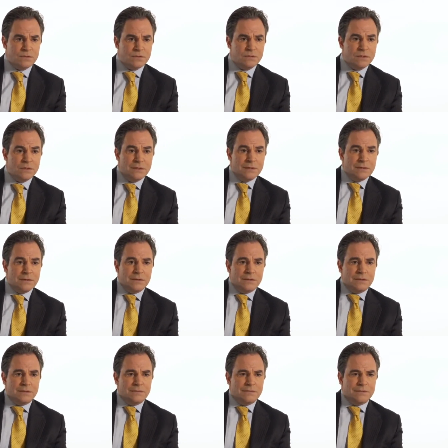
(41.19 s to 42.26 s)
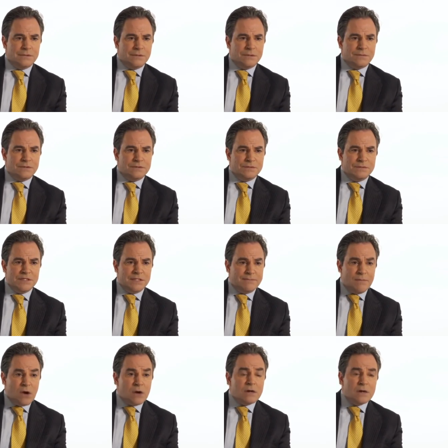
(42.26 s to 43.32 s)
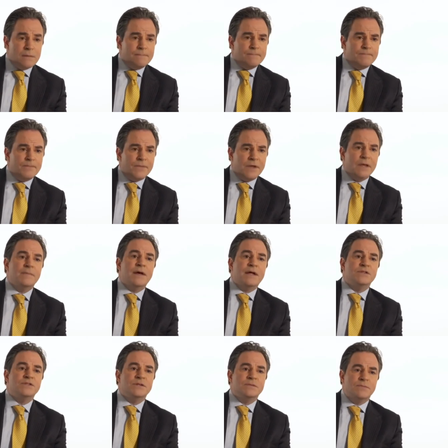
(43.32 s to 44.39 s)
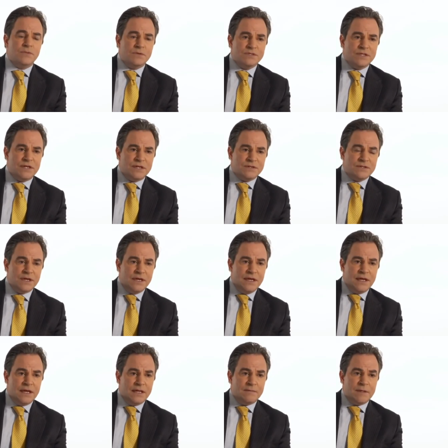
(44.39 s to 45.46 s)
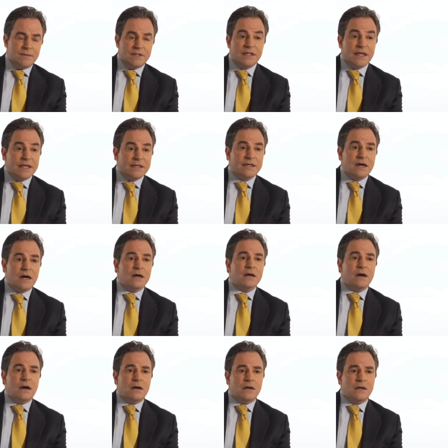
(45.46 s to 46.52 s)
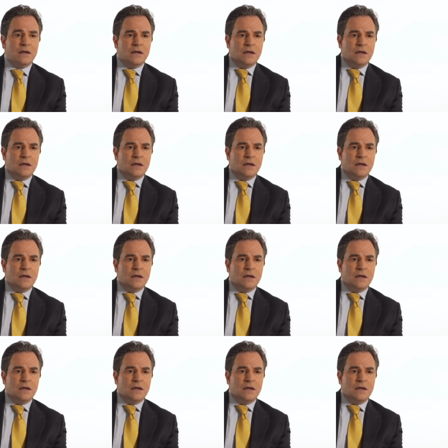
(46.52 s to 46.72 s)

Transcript: and you know Dean Martin, I imagine impersonators, and maybe Lady Gaga.